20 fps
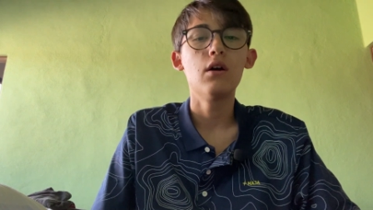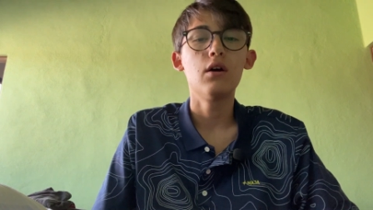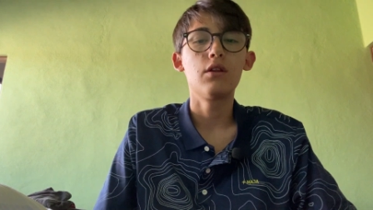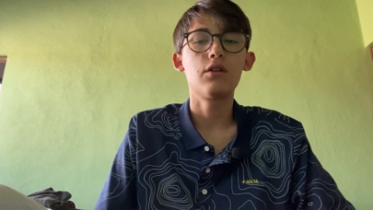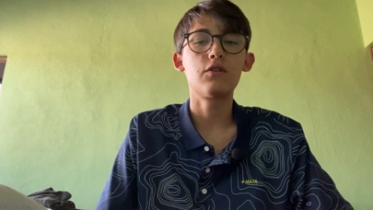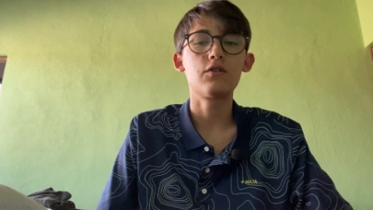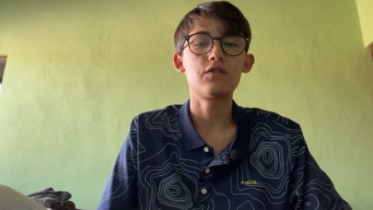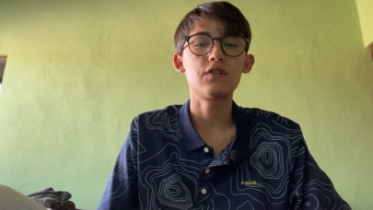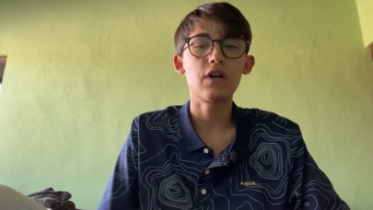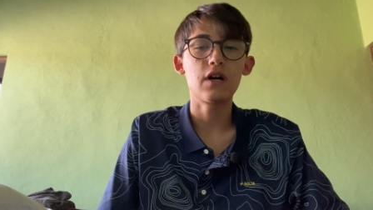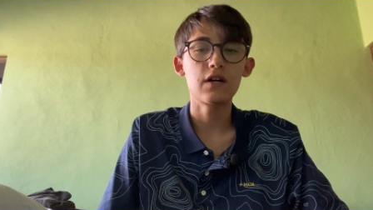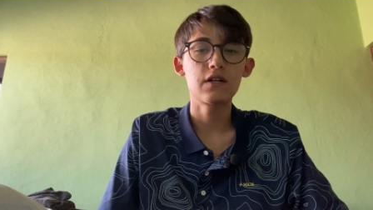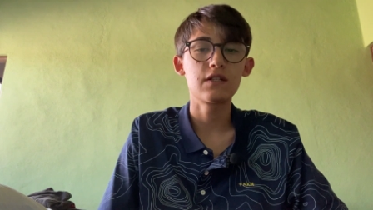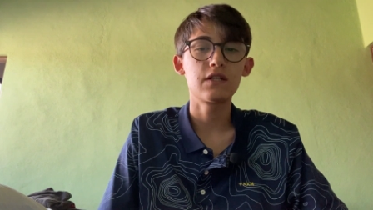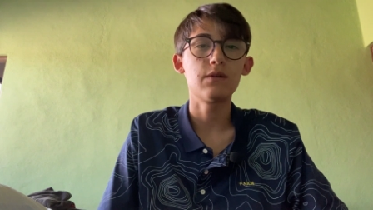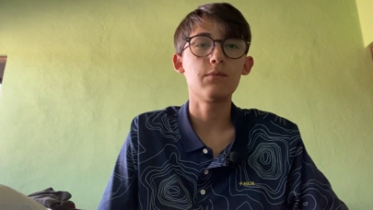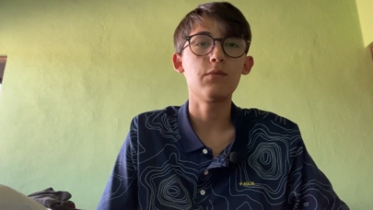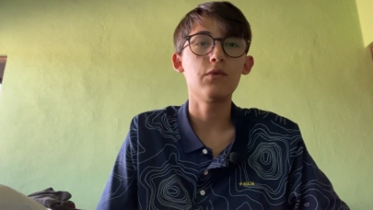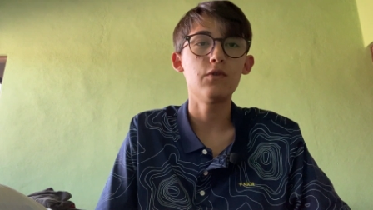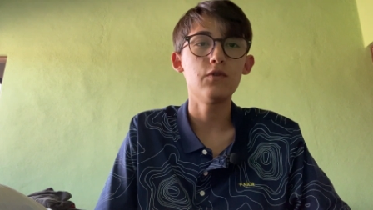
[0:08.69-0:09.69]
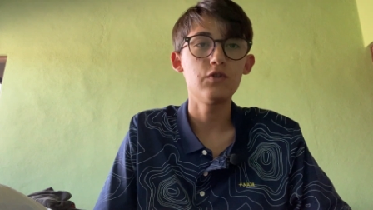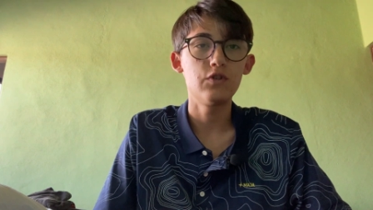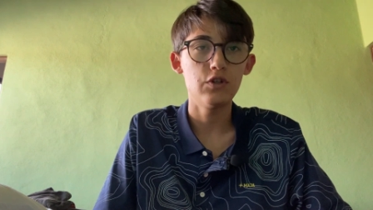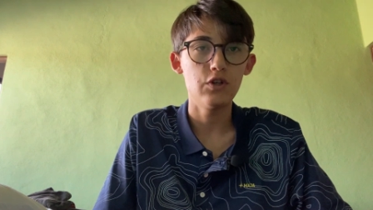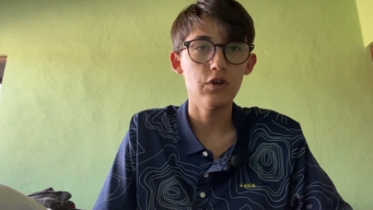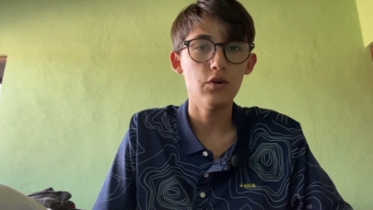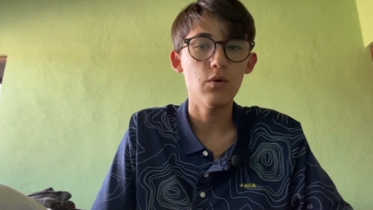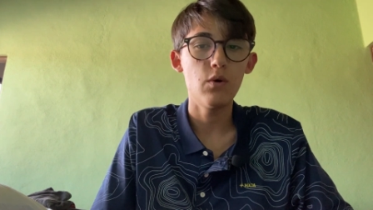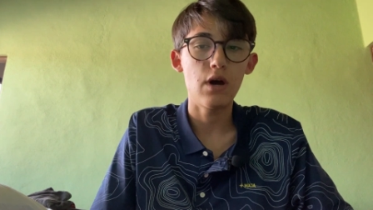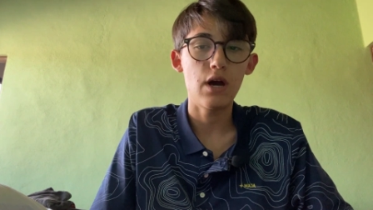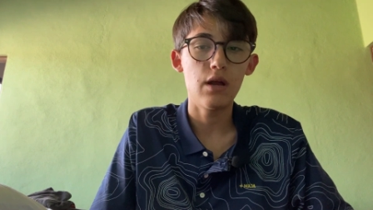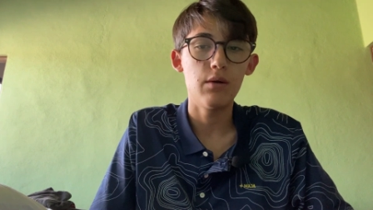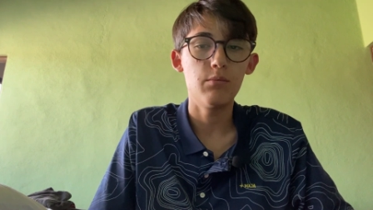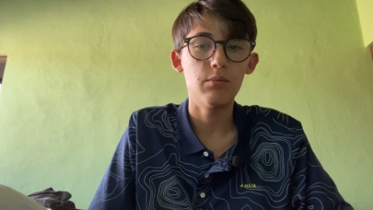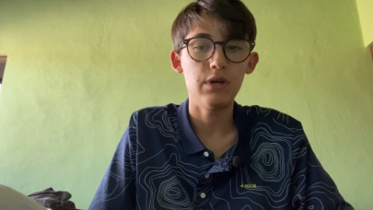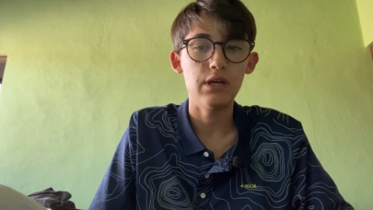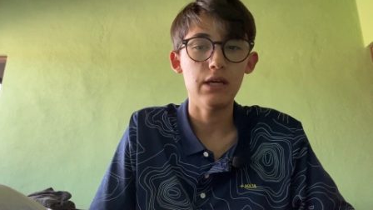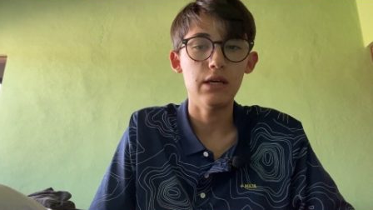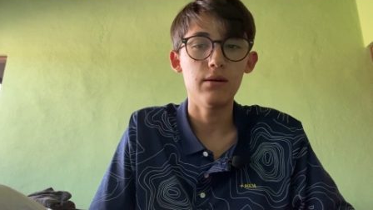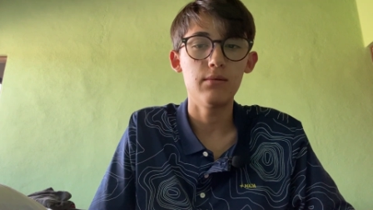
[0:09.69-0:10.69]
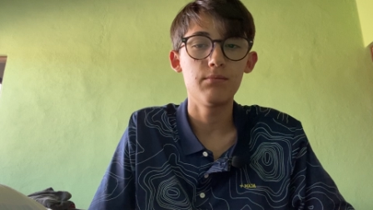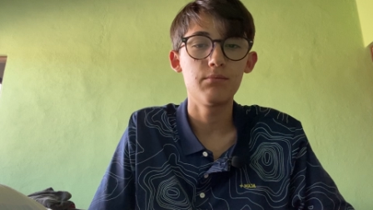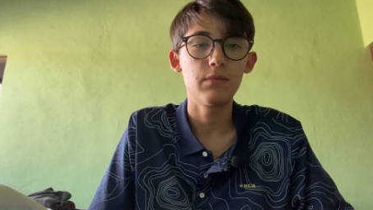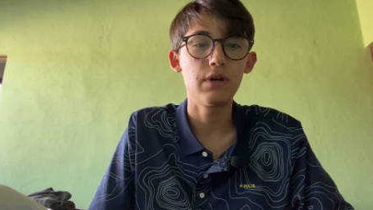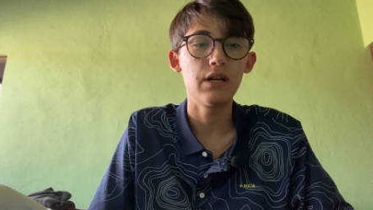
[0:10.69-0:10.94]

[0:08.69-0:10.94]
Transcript: Their stock symbol is UNP,